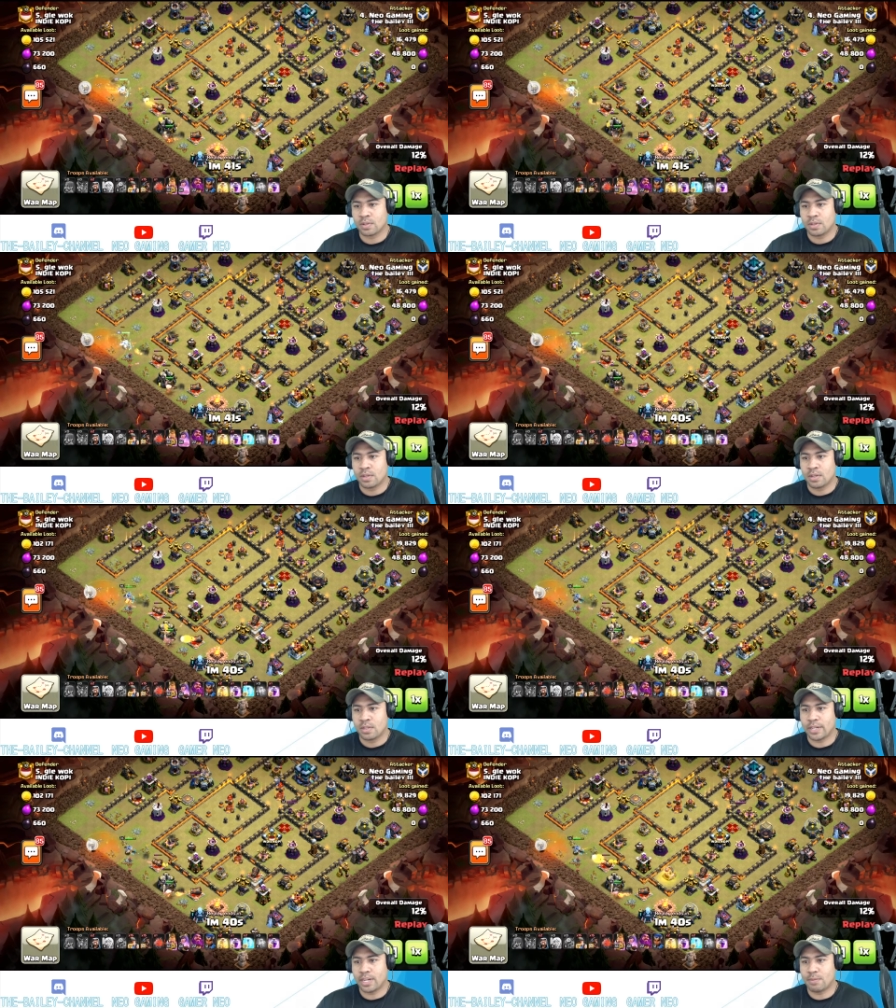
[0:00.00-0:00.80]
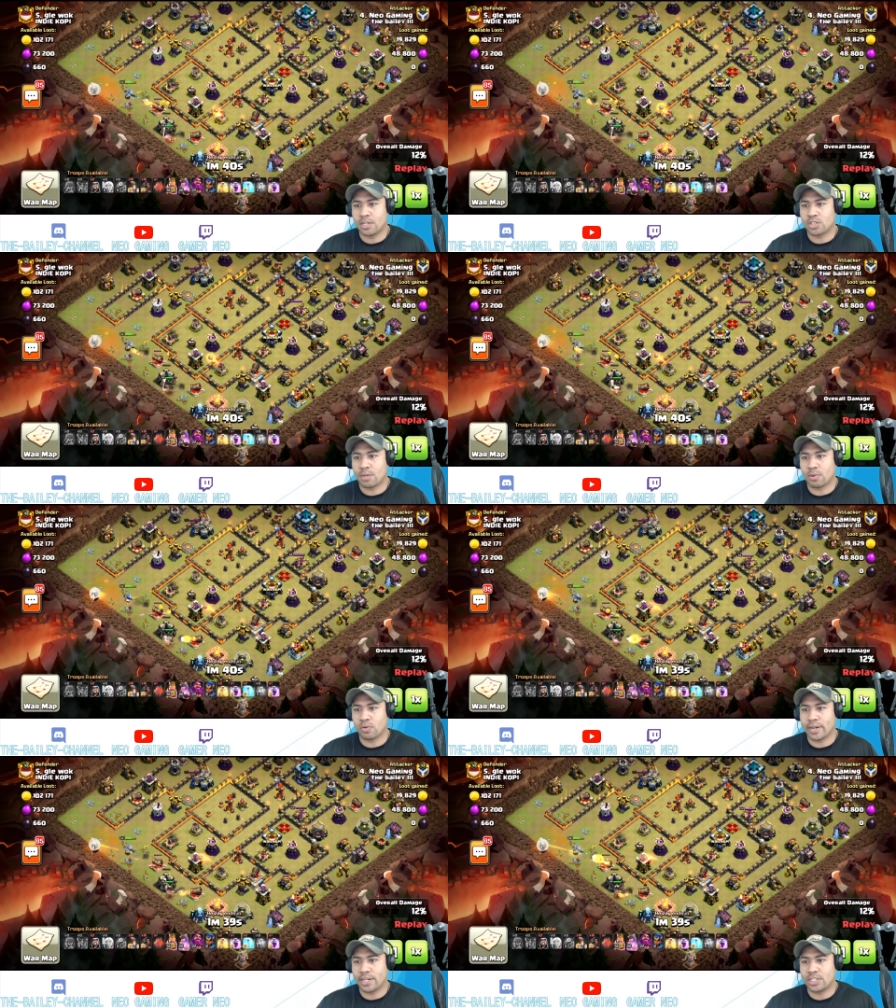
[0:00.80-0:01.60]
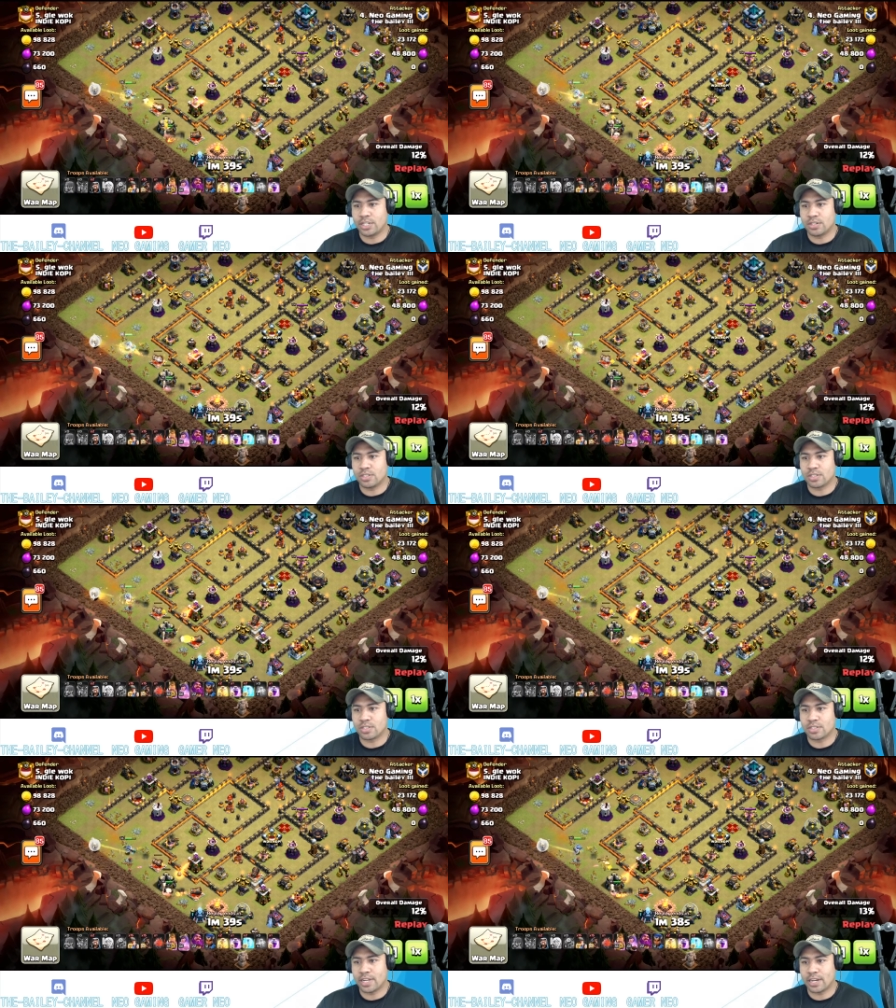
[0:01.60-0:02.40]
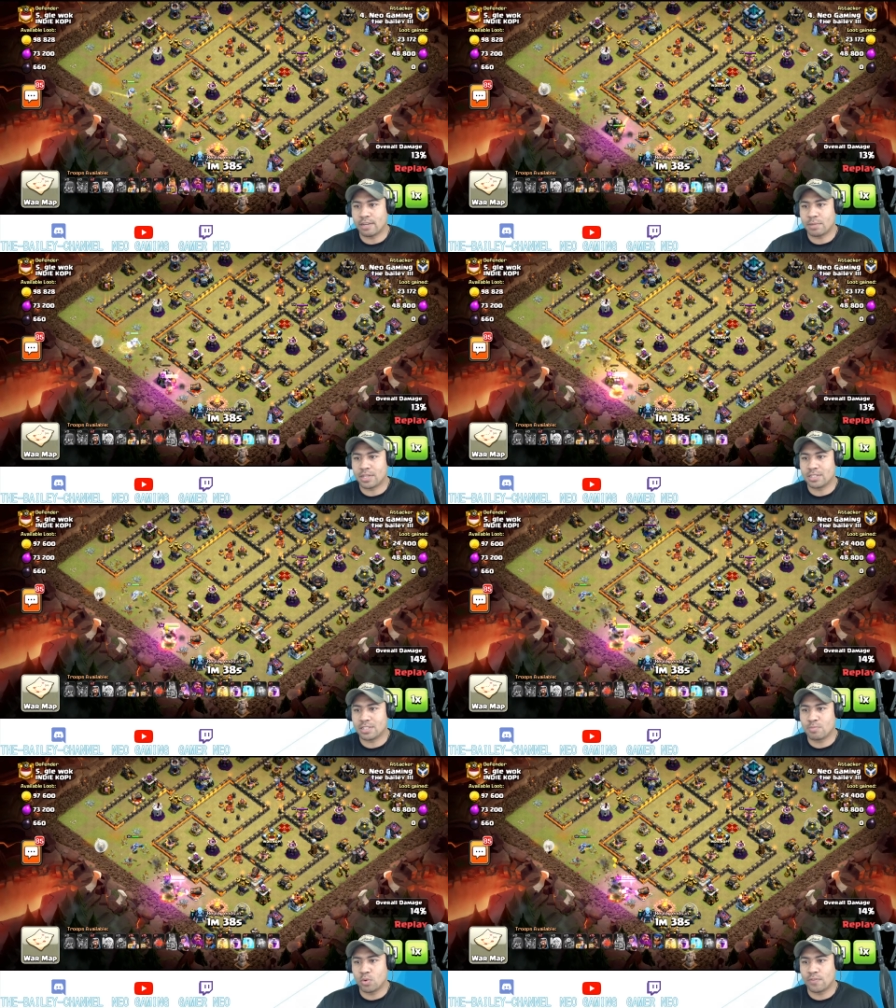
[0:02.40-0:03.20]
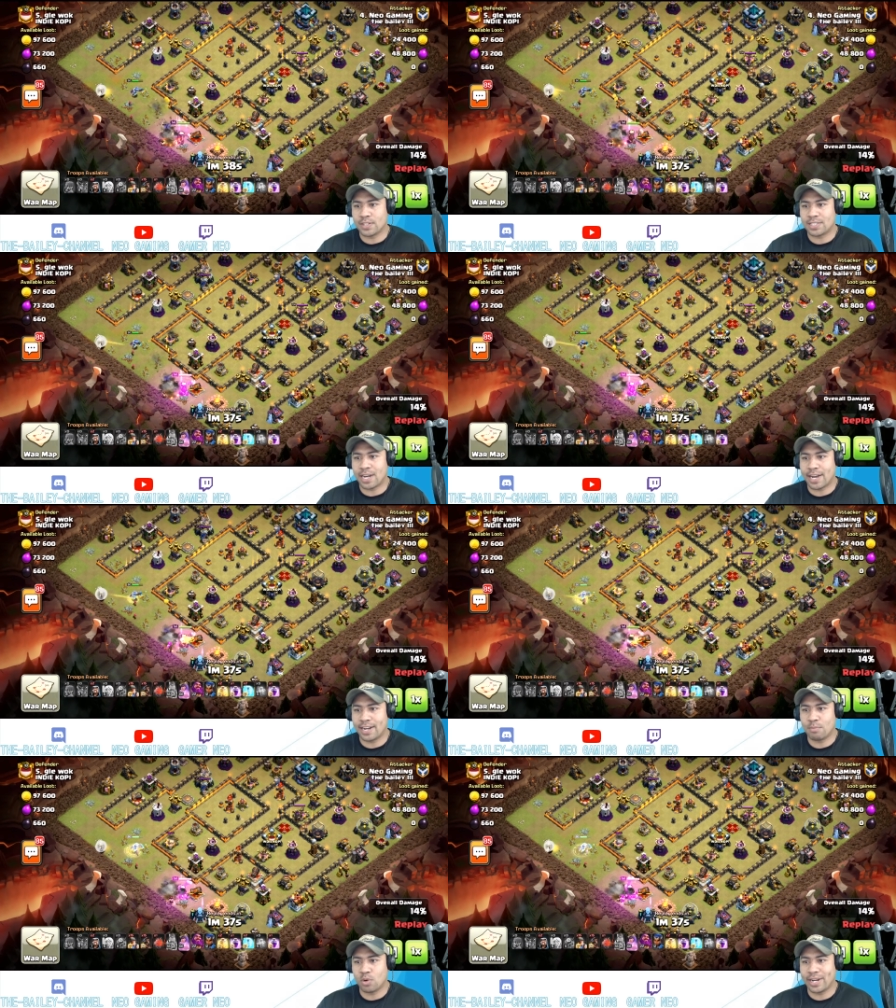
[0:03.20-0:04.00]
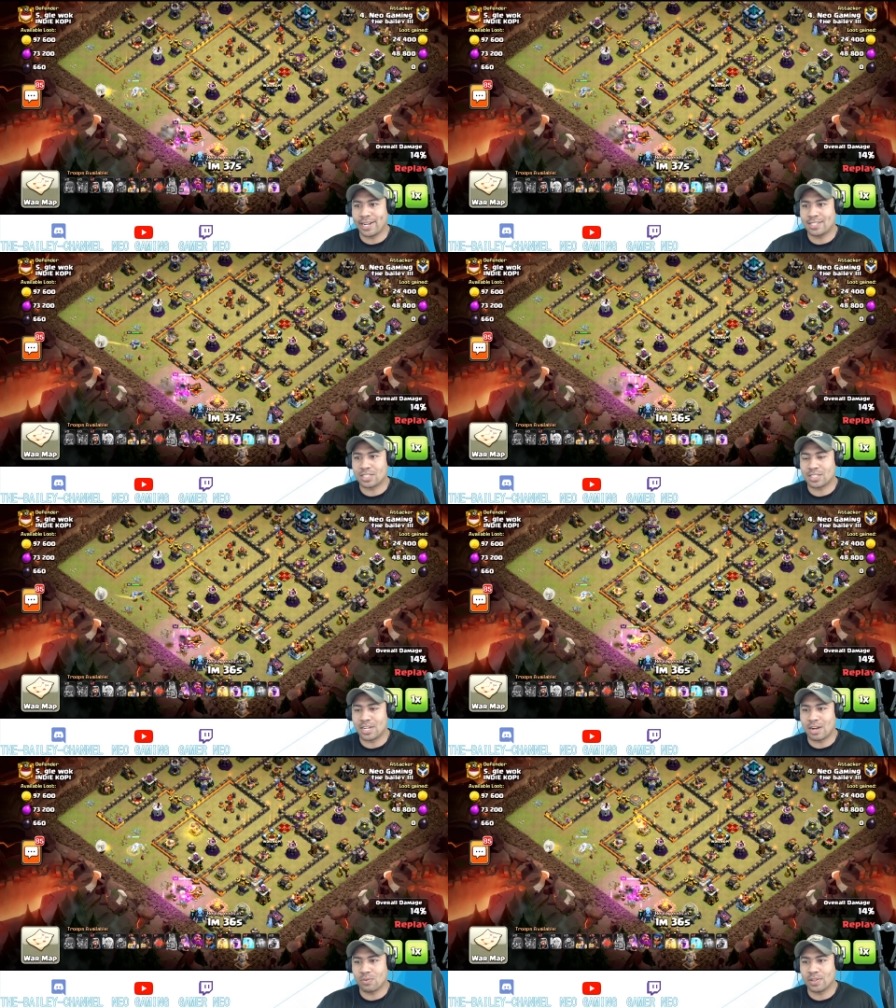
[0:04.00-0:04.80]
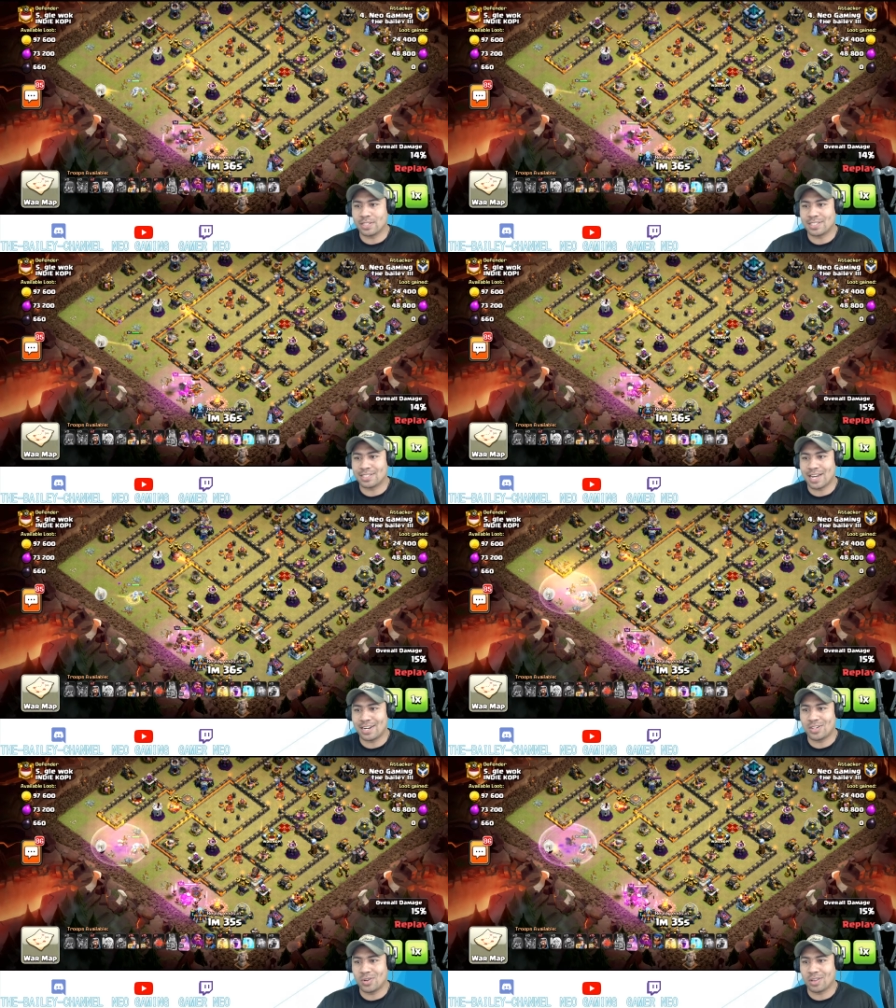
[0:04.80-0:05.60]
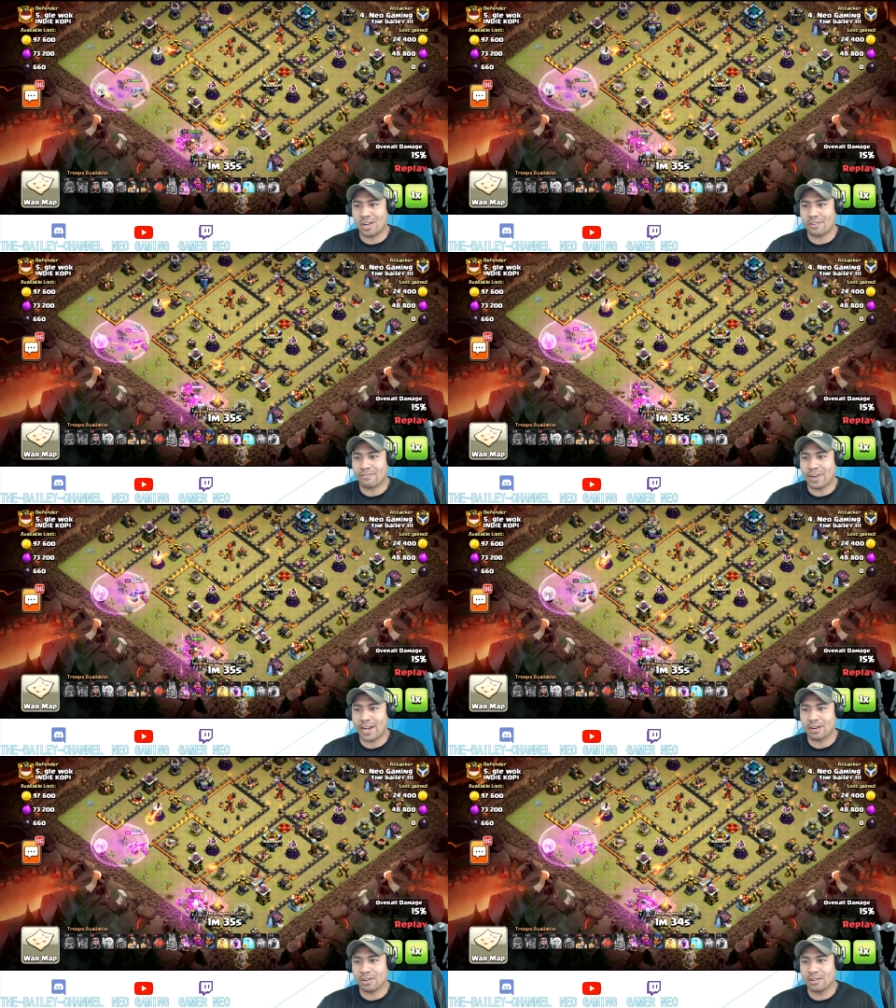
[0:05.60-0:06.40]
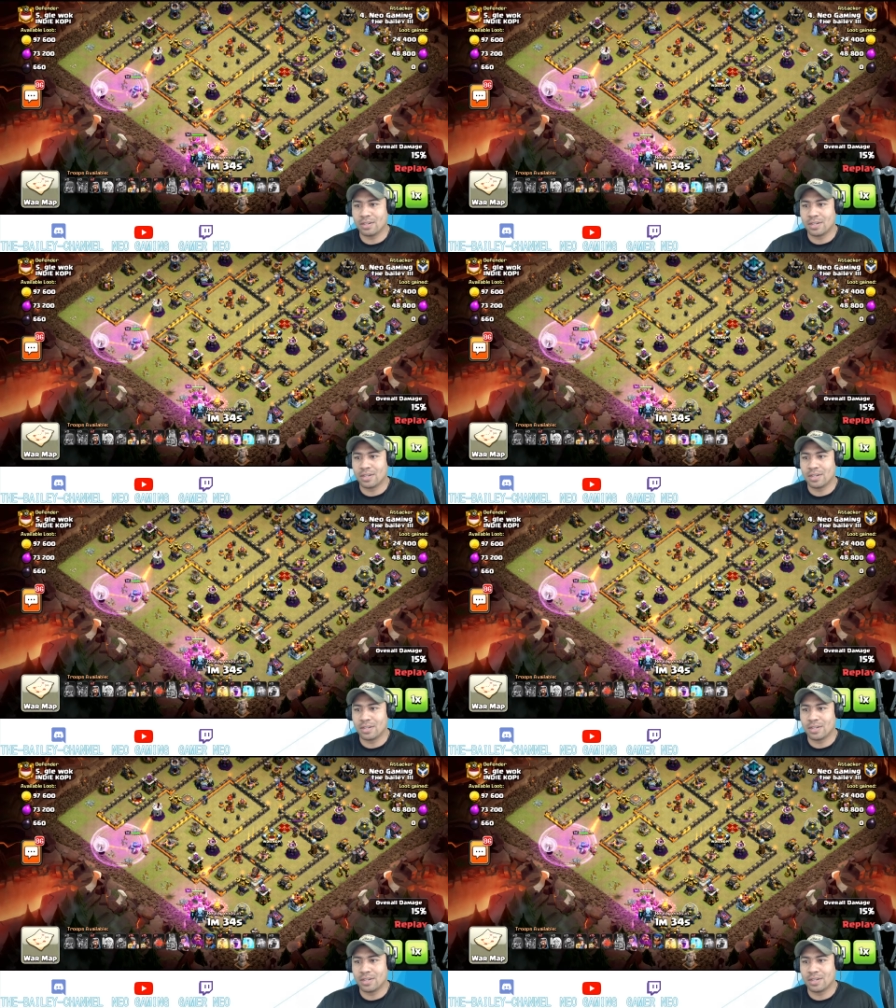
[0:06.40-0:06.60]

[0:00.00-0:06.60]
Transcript: I think I'm going to drop a rage here in just a second, but this is more of a time rage. It's not really, she's not under a lot of fire.